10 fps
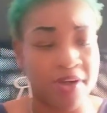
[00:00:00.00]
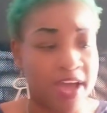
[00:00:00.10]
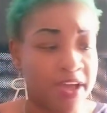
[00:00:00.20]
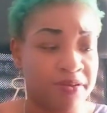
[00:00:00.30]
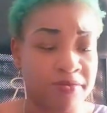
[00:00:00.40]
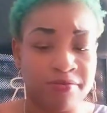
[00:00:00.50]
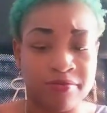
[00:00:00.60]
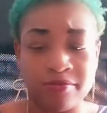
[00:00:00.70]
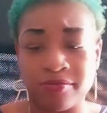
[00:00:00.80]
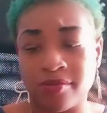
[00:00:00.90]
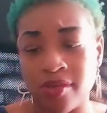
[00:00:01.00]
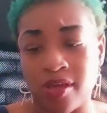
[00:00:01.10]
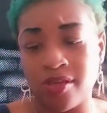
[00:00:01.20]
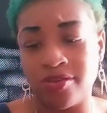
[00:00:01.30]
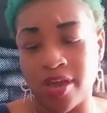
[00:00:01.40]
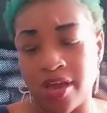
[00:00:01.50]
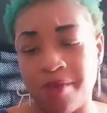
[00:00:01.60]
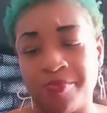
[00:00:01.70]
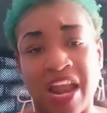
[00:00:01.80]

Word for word: Okay. Yeah,